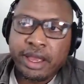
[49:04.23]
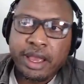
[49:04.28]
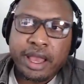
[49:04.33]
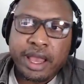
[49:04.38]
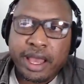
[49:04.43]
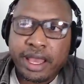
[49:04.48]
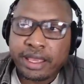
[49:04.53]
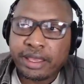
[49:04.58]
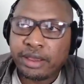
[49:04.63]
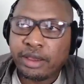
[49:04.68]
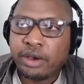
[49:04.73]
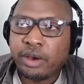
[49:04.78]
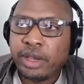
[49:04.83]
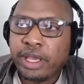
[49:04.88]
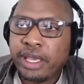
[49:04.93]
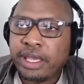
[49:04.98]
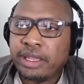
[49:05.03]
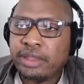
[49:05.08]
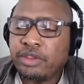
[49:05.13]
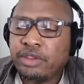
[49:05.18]
I can go
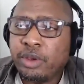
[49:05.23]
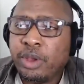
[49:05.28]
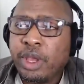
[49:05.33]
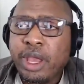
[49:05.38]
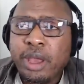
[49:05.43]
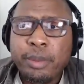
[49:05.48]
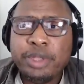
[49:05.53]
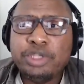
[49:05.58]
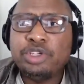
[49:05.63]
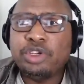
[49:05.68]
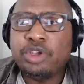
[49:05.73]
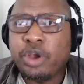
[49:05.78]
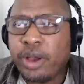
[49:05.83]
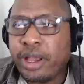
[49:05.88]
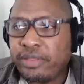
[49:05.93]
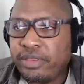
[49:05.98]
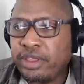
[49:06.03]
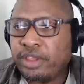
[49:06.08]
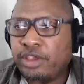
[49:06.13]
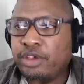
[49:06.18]
ahead and do. But you know,
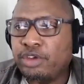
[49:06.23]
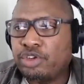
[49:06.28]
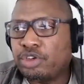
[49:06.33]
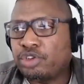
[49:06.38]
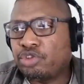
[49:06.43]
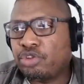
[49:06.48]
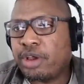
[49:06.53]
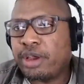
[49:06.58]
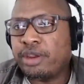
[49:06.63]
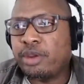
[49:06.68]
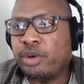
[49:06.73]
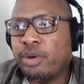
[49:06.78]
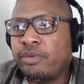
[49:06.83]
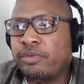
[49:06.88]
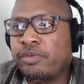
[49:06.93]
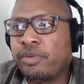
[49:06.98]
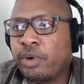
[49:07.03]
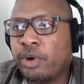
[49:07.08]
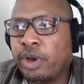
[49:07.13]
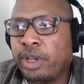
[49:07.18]
I think you should try to
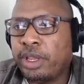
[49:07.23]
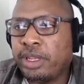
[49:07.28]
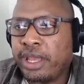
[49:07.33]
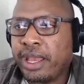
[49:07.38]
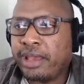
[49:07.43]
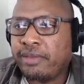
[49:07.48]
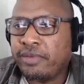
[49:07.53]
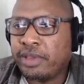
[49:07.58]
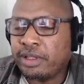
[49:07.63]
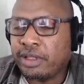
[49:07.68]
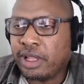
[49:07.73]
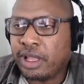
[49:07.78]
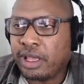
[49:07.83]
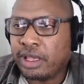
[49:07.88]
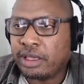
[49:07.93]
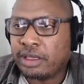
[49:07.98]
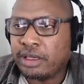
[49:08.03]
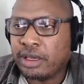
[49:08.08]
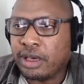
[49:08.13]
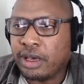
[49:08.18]
avoid having
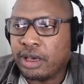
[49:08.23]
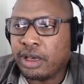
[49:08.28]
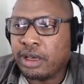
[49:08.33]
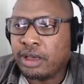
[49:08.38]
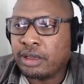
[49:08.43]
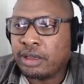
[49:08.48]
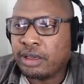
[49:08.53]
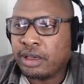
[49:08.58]
like uh